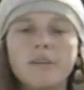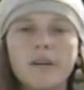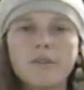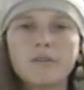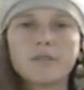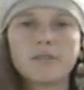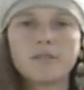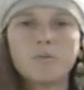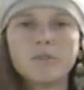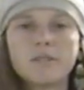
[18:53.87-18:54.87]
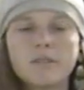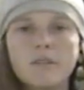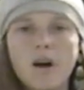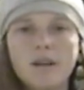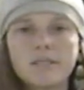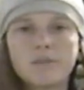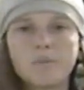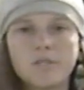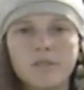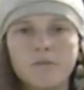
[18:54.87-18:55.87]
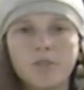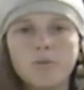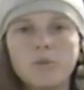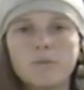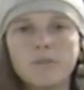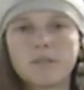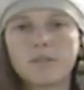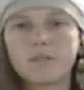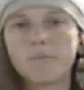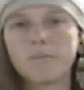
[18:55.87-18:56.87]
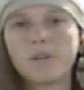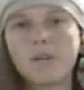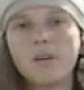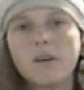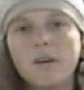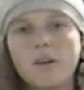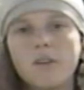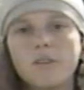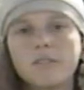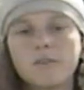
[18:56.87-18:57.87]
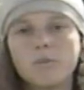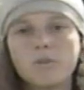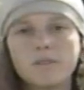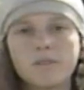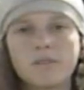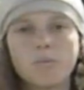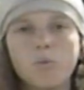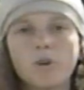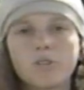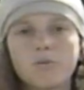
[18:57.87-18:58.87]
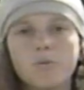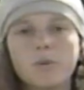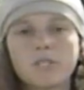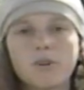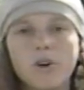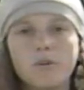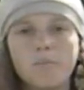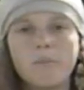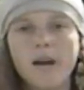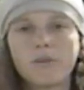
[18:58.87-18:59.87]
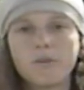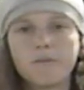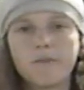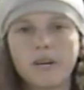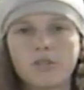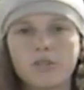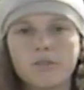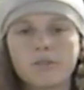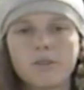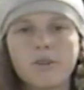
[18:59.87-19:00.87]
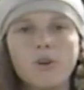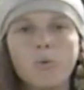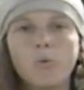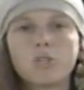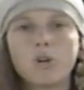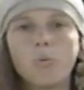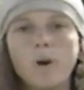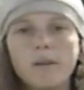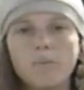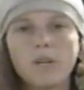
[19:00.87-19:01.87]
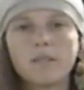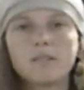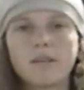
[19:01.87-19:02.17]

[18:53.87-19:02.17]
The other system is the non-specific immune system. This immune system works through what's called macrophages, which are white blood